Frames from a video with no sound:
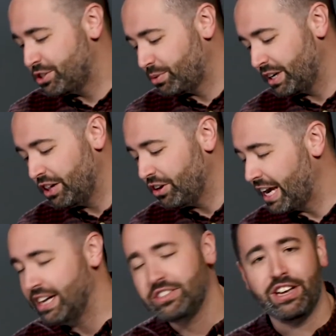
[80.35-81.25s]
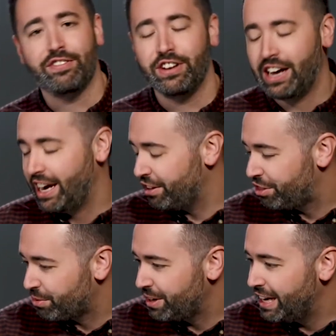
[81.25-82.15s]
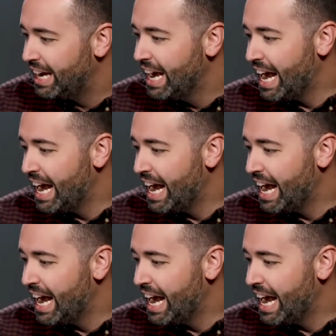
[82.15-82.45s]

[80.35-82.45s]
So we're going to look at Zephaniah 3